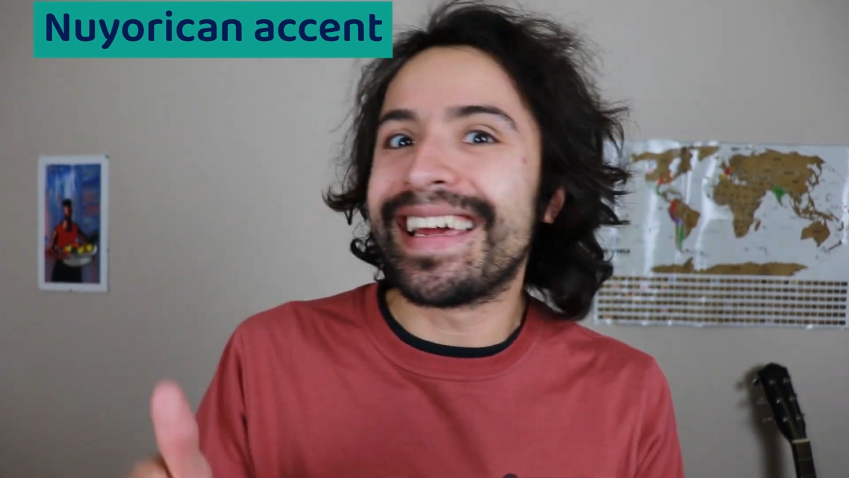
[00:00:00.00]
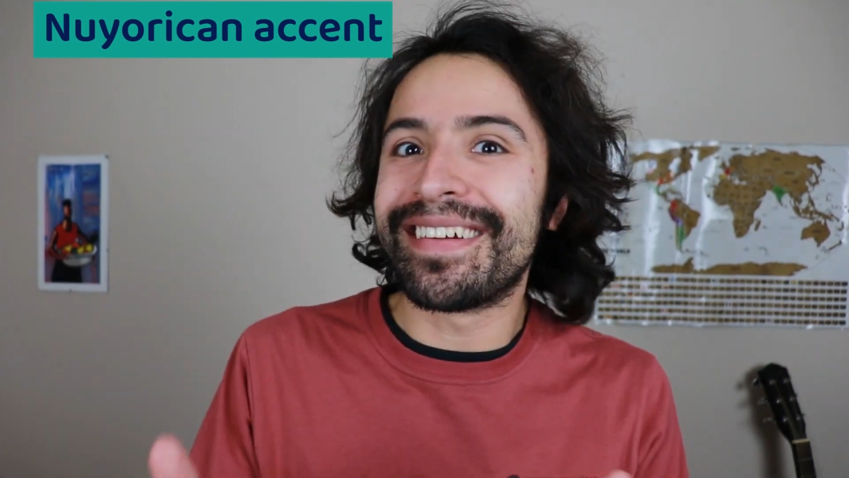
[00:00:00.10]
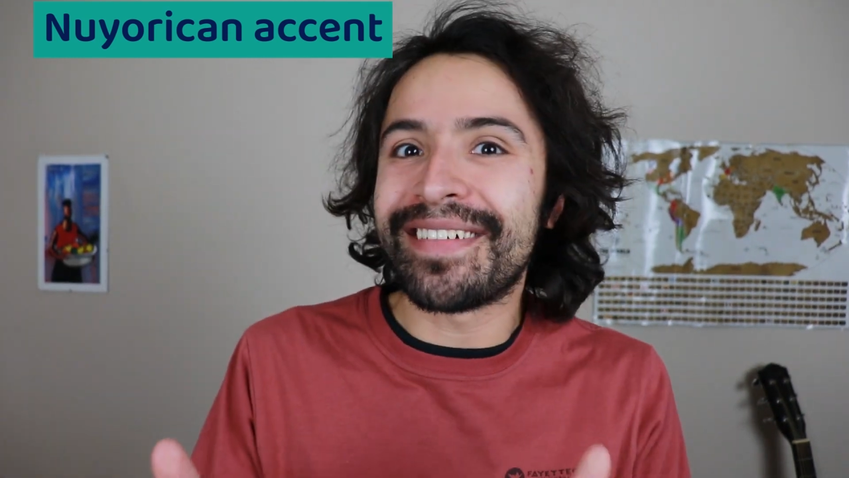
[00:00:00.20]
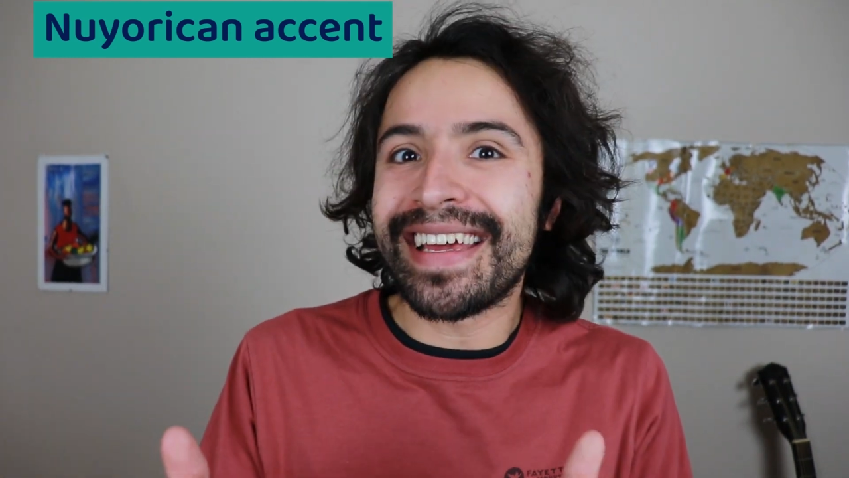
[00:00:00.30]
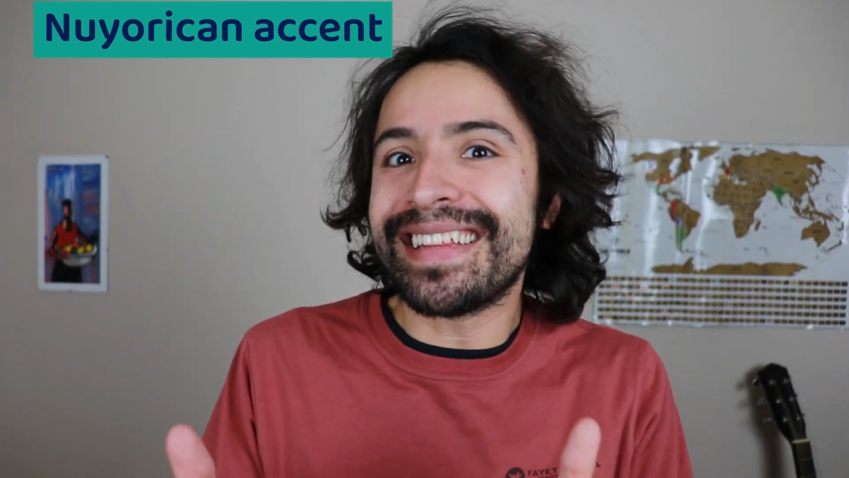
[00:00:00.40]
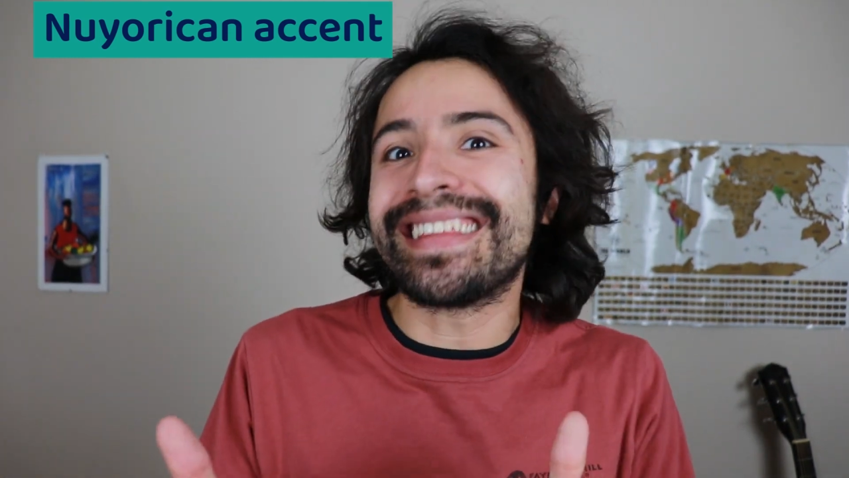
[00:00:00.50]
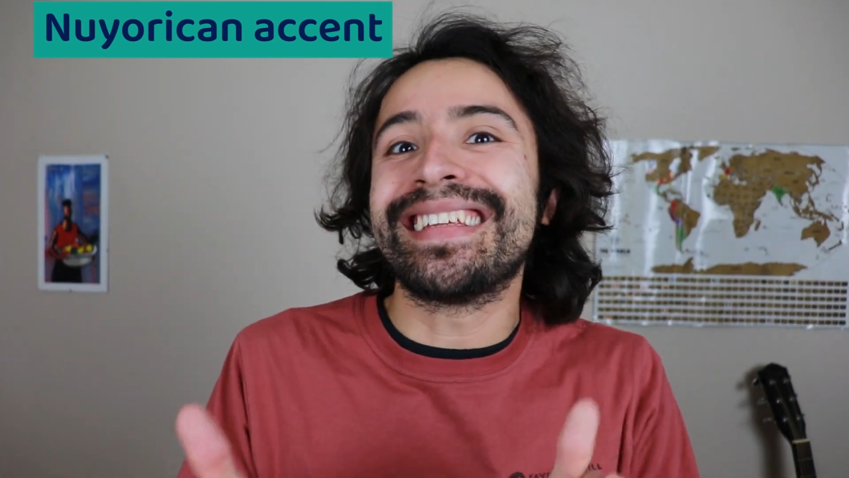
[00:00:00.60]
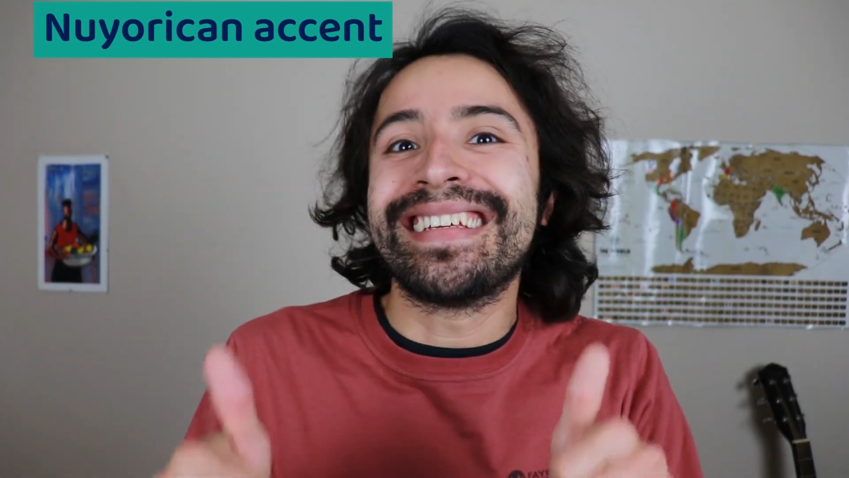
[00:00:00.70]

I get it right?